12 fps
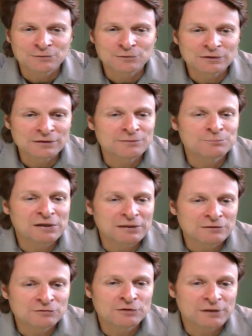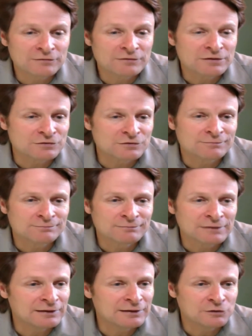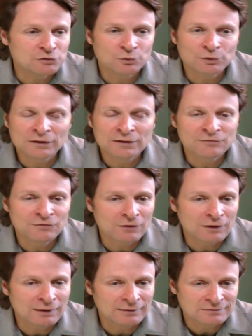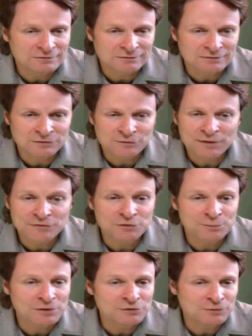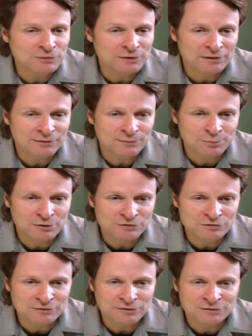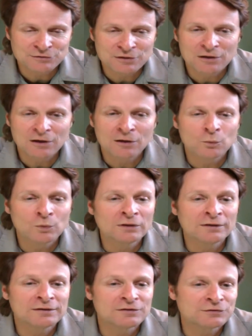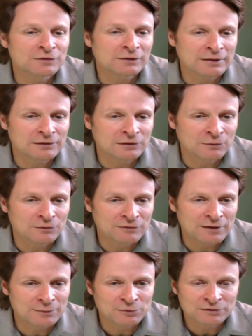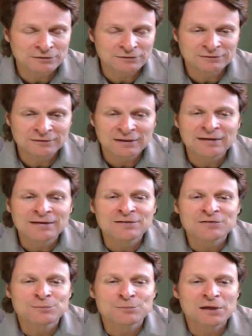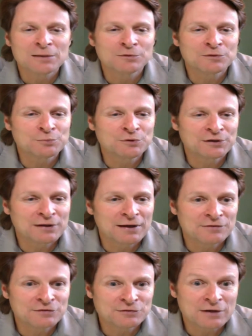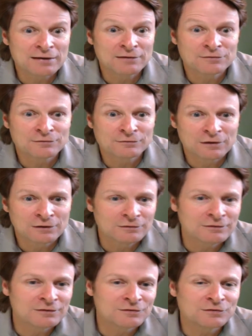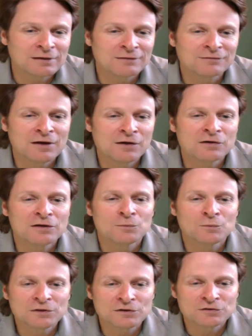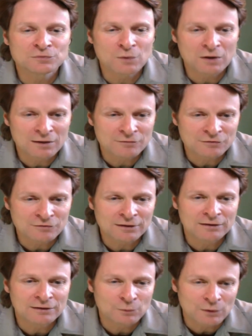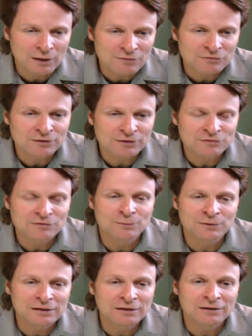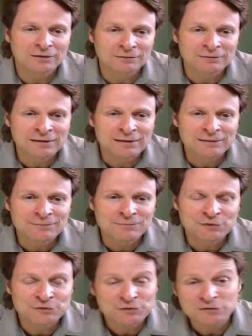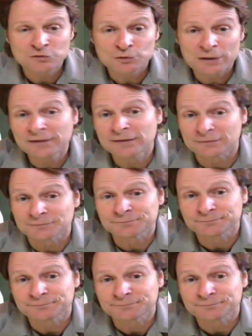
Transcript: really be in forgiveness. And again, it's really for us. It's mm. not so much for the other person. It's our willingness to let go of that burden, to be able to put it on the side of the road instead of carrying it with us wherever wherever it is that we go. Because that's draining.